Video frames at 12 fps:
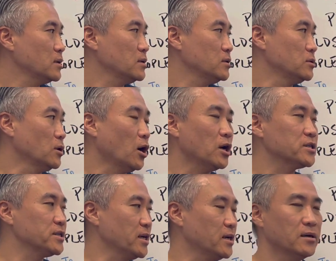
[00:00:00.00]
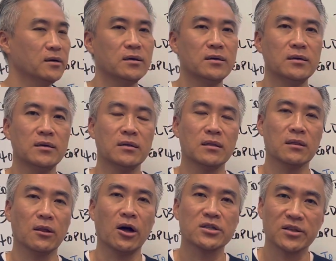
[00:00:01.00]
nausea,
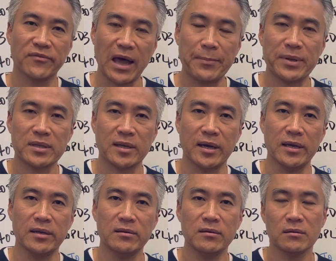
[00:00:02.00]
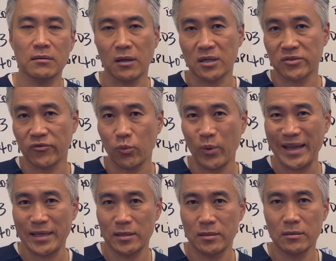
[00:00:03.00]
loss of appetite, loss of
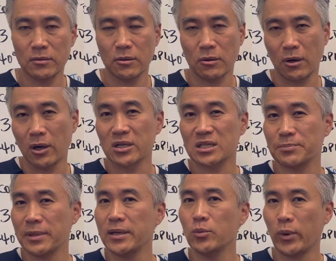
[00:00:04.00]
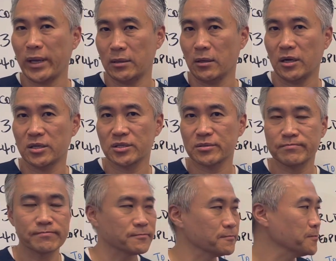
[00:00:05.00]
weight, or unexplained weight loss,
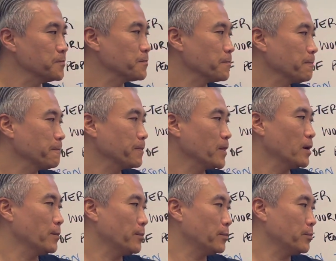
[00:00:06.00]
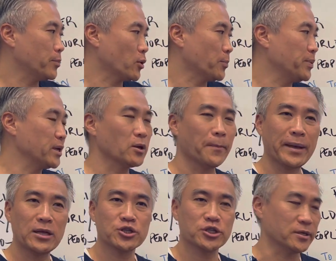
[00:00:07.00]
burping or
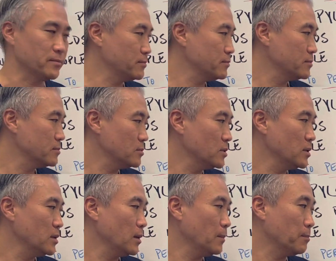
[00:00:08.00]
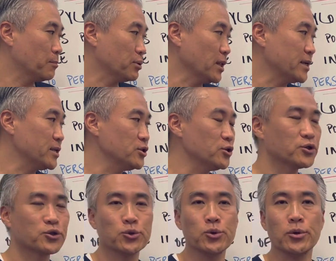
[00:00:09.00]
belching, blood in the
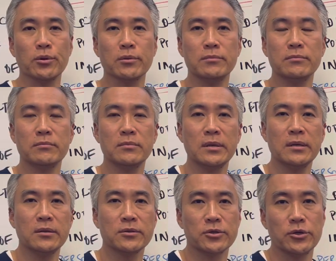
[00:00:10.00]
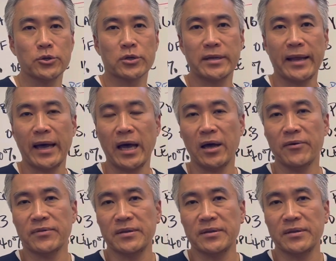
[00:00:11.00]
stool, so you can have the